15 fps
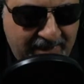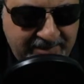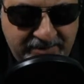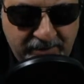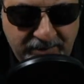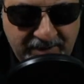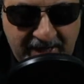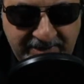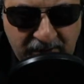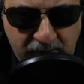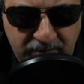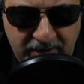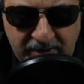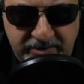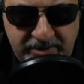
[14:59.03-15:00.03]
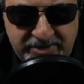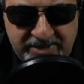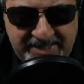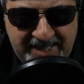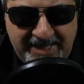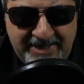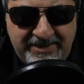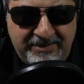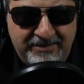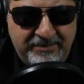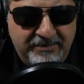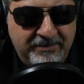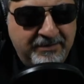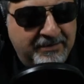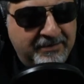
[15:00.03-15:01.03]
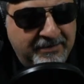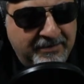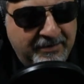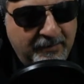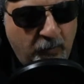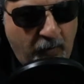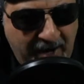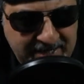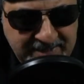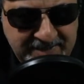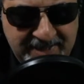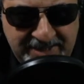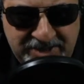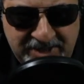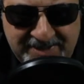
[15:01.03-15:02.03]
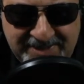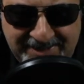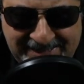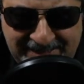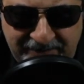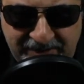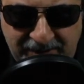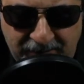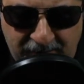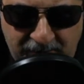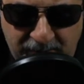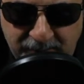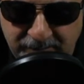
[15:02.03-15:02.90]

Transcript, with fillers: don't I don't understand it. Why didn't they just leave it alone?